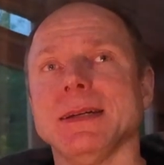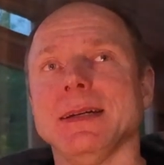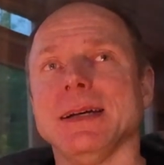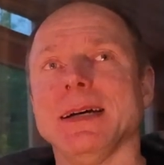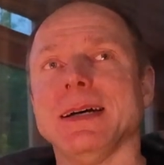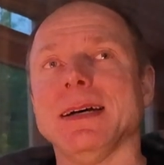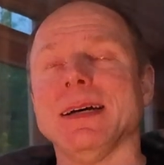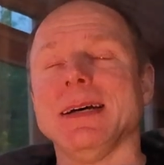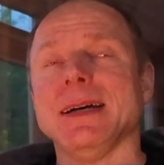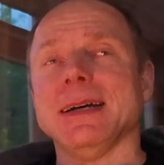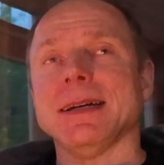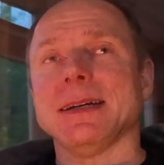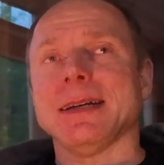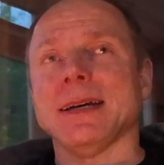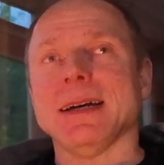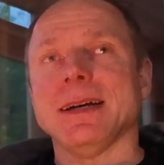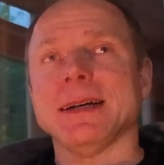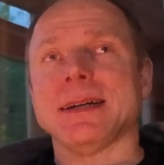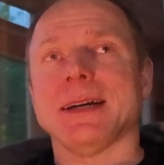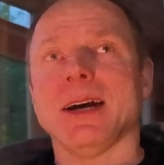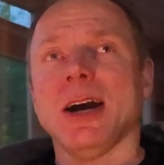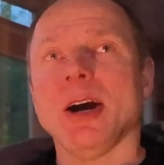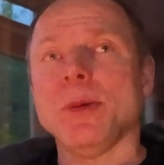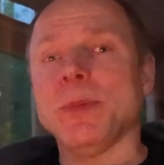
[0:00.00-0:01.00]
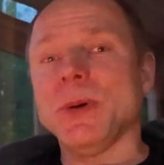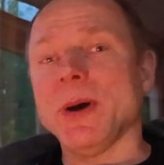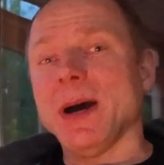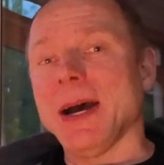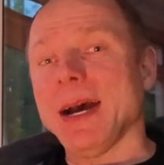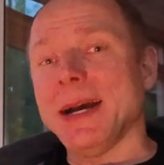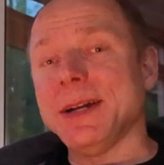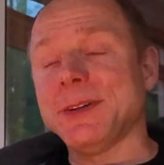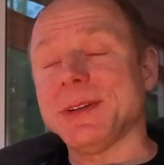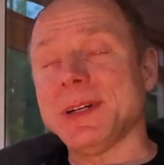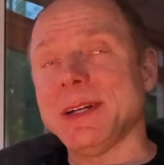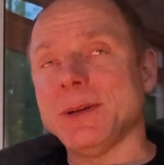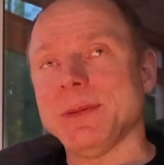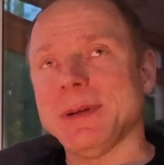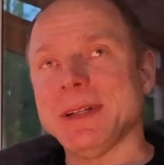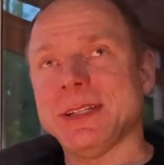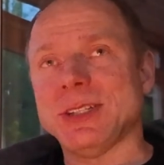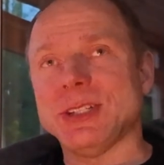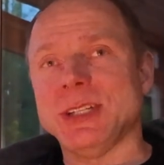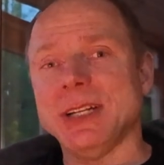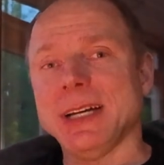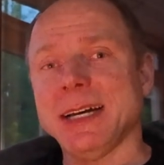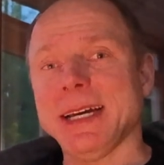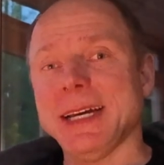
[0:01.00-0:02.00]
A
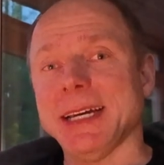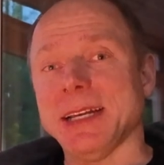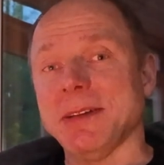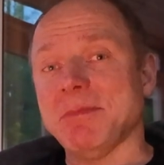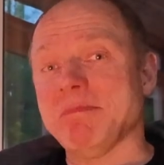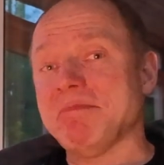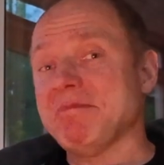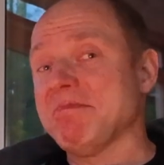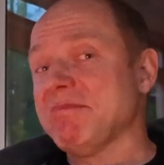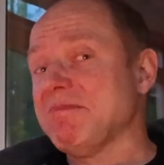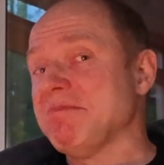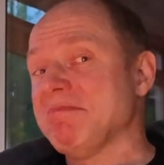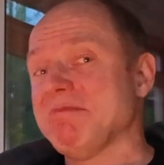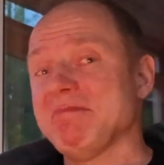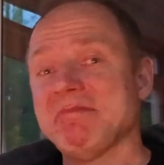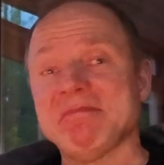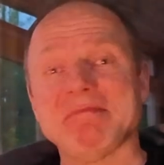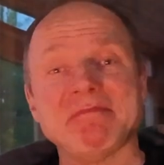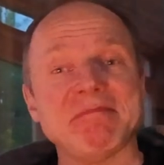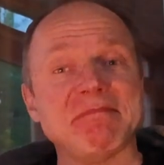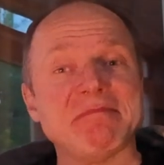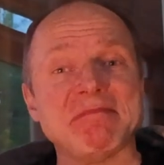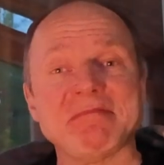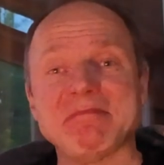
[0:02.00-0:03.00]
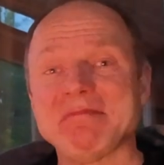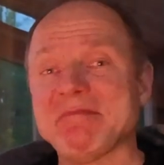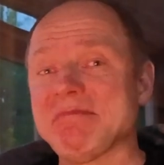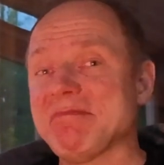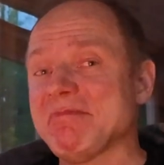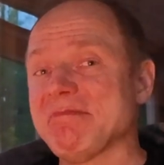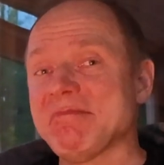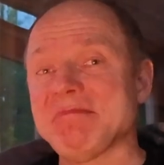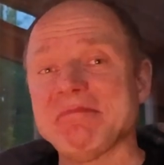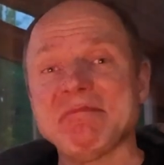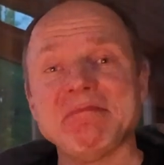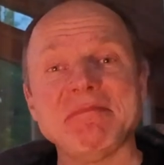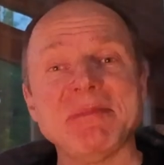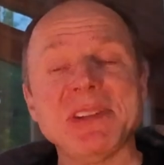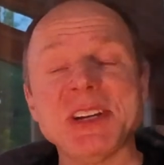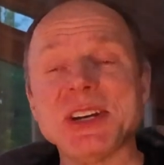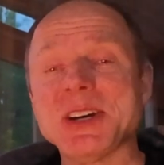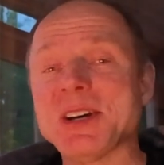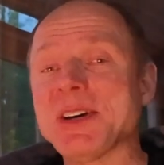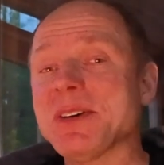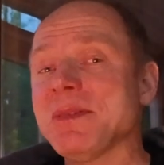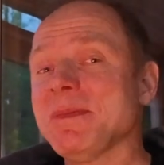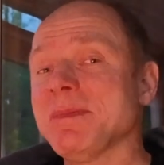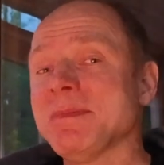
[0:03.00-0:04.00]
carbohydrate-rich diet.
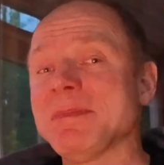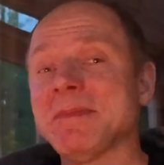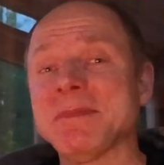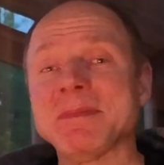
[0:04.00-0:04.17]
No.